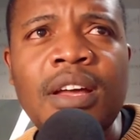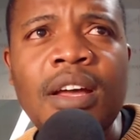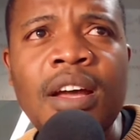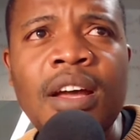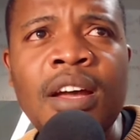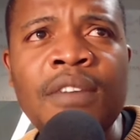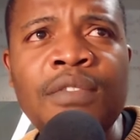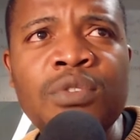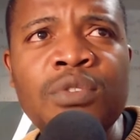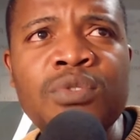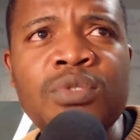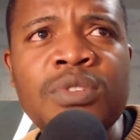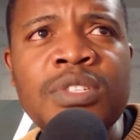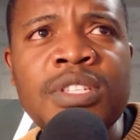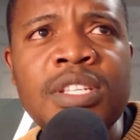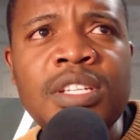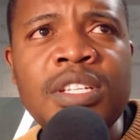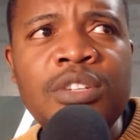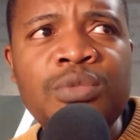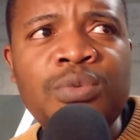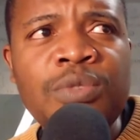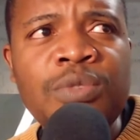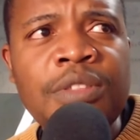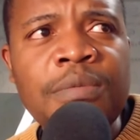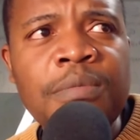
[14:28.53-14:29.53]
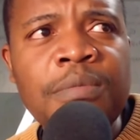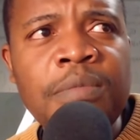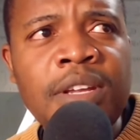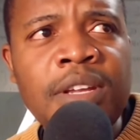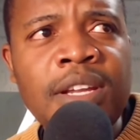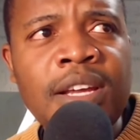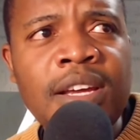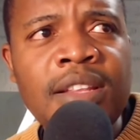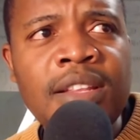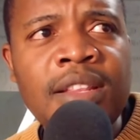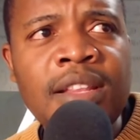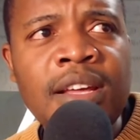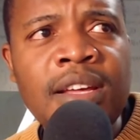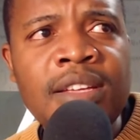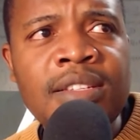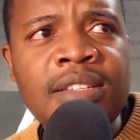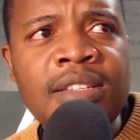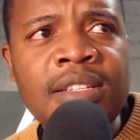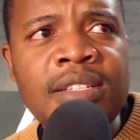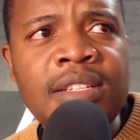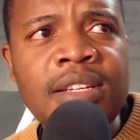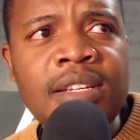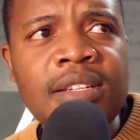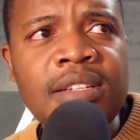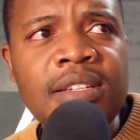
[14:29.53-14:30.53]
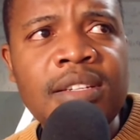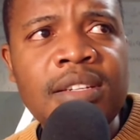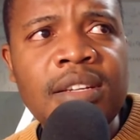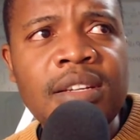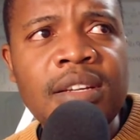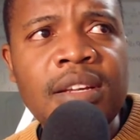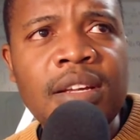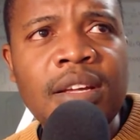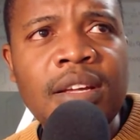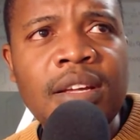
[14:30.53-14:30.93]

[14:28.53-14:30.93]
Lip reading: I've also seen it with me, like, there are certain,